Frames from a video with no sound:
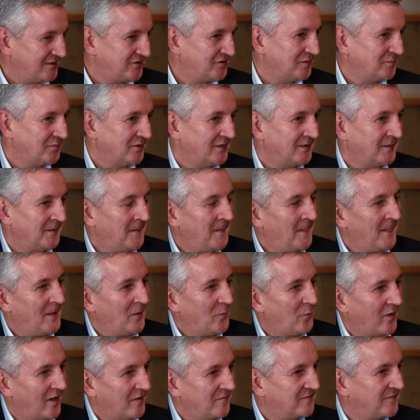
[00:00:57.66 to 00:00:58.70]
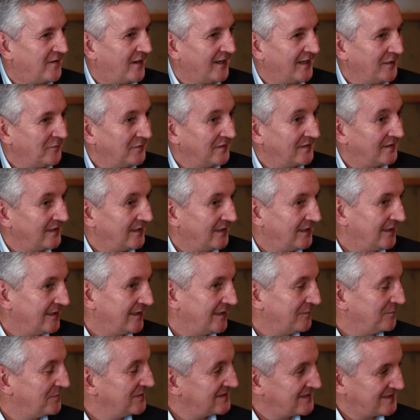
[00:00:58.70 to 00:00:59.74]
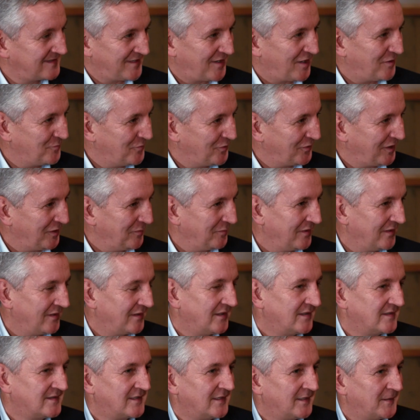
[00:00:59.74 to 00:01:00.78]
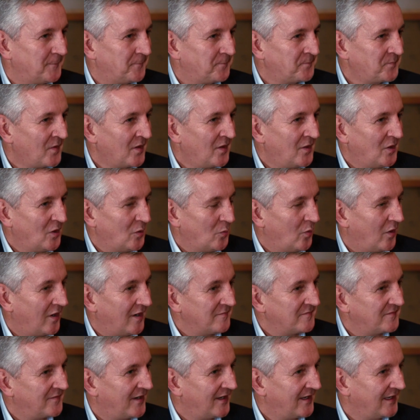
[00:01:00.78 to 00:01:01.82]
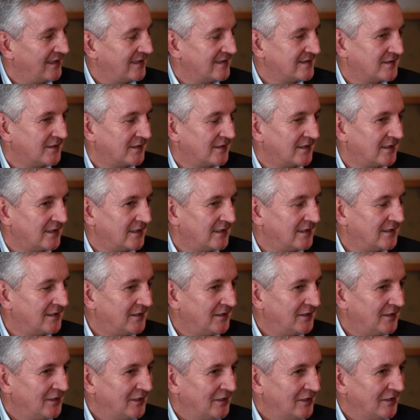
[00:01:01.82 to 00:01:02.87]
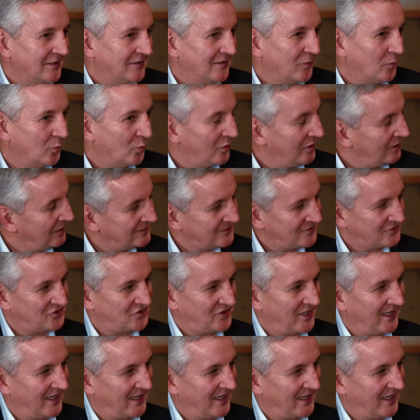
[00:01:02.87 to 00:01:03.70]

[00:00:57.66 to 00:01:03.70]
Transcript: leadership. But what I'm finding with the business I'm working with is that what I'm finding is that the world has